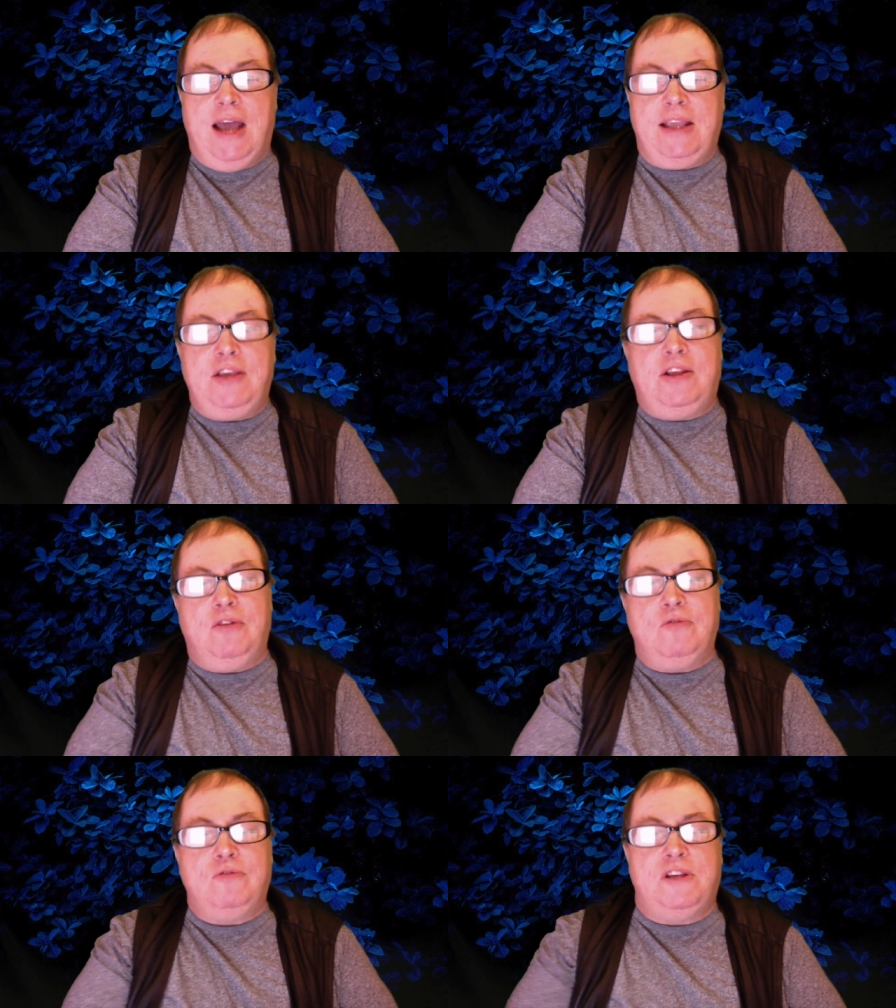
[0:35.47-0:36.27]
You can
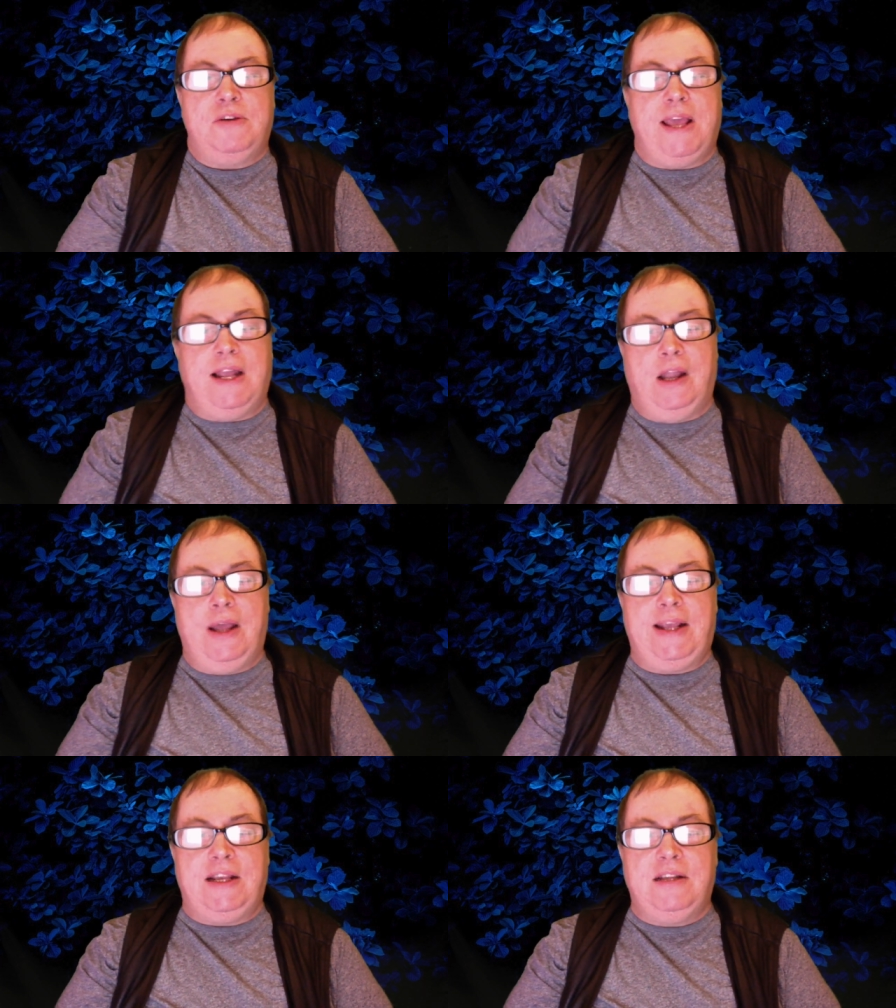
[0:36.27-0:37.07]
also hit
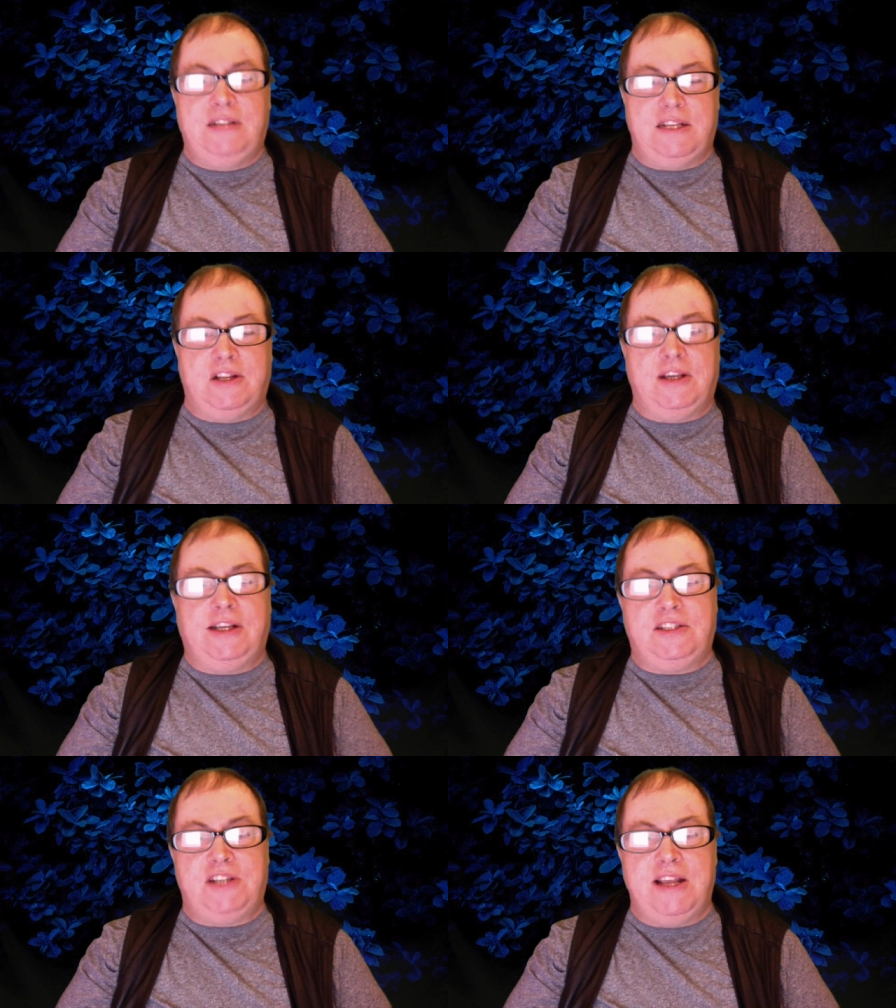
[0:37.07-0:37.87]
like,
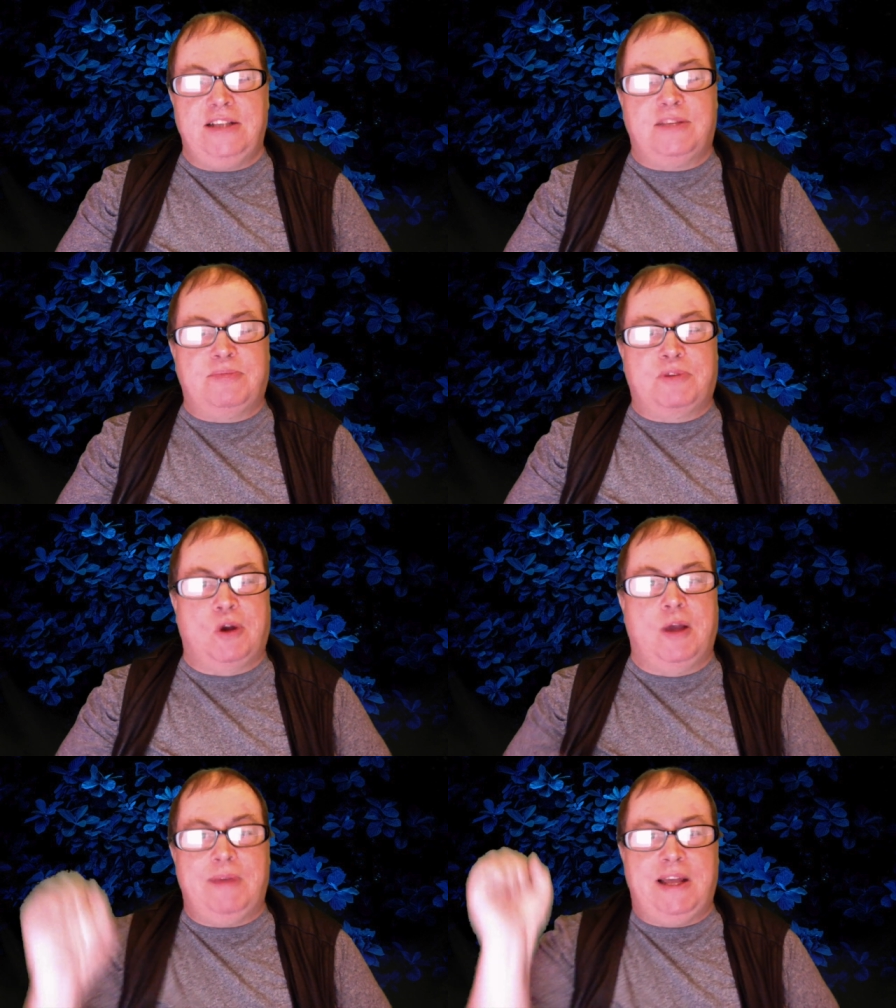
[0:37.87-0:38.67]
dislike, share,
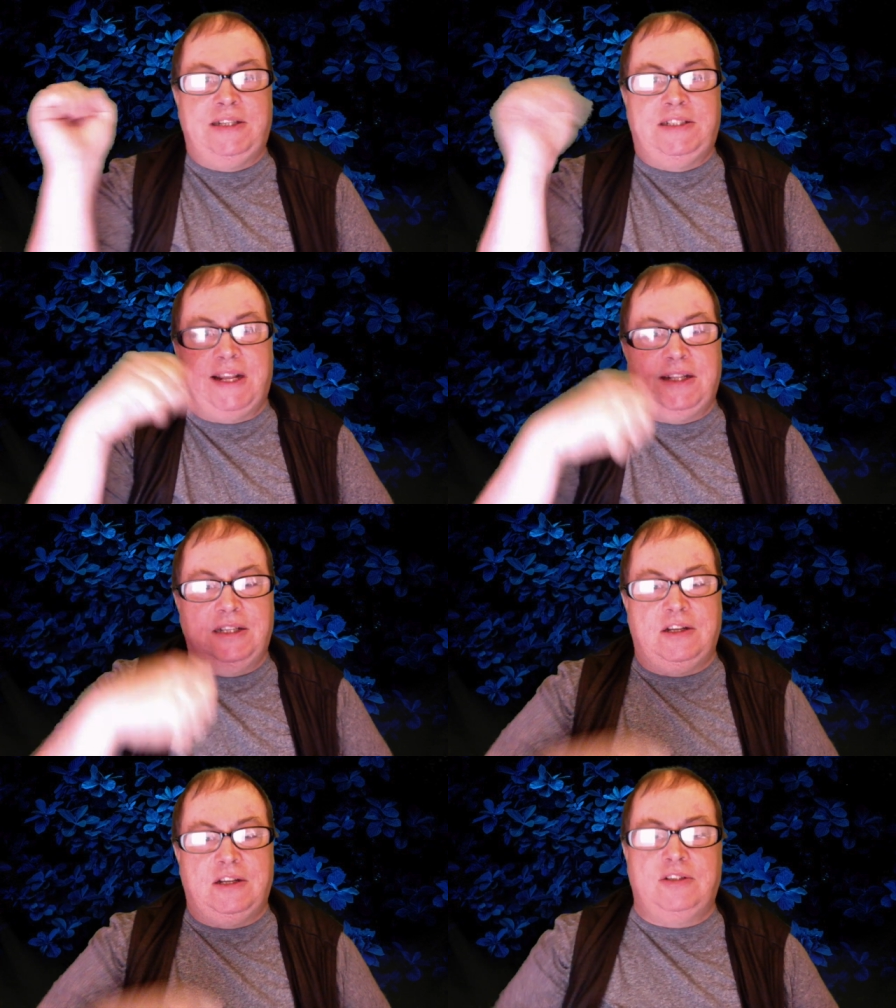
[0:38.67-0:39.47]
subscribe, and ding
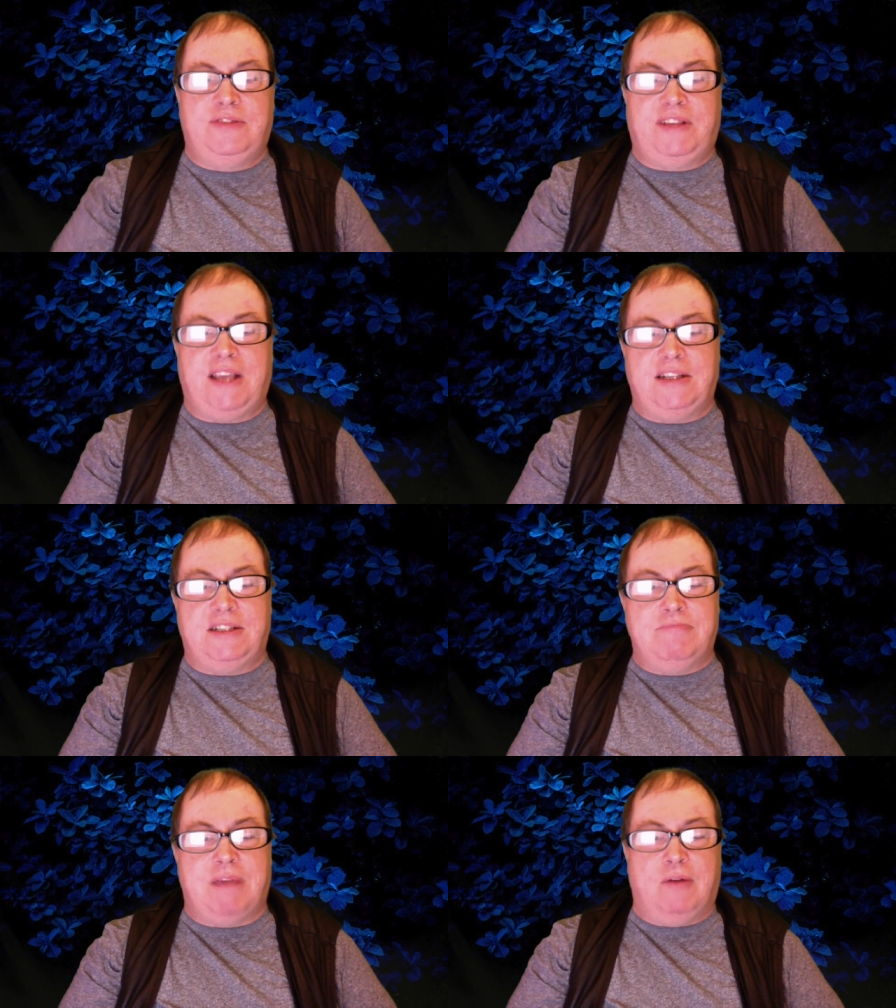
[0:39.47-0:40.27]
the
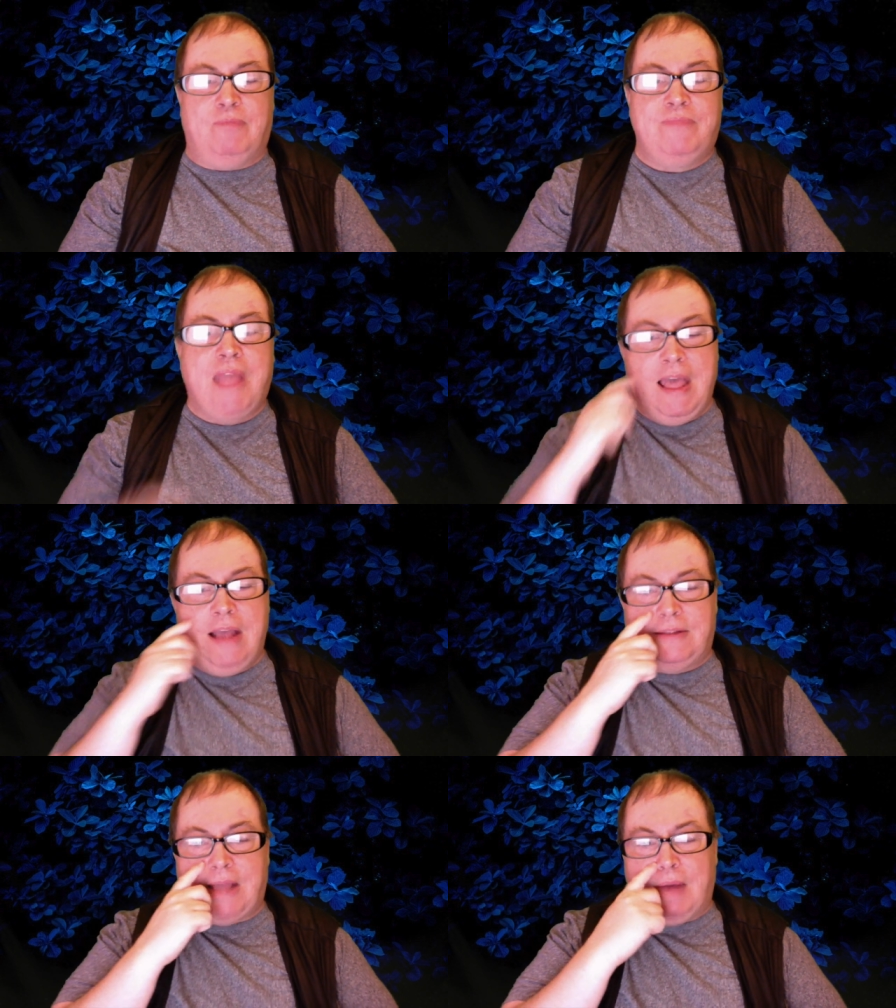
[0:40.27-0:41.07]
notification bell.
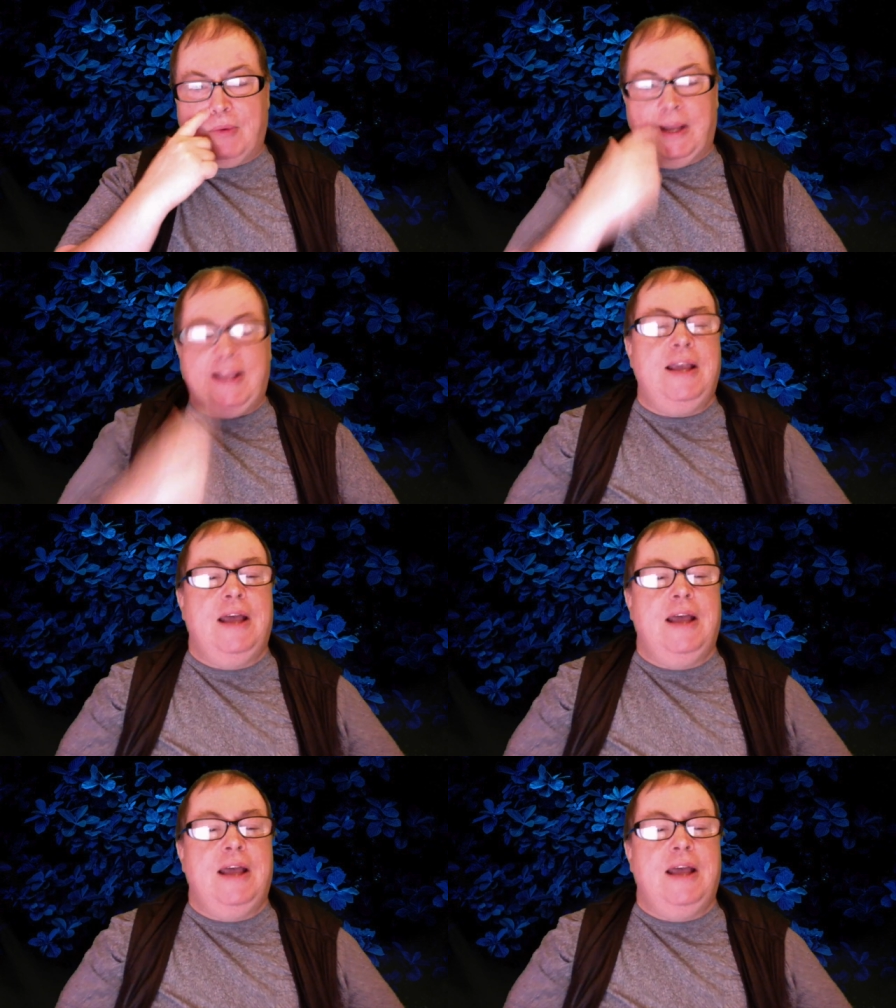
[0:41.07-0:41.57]
That way,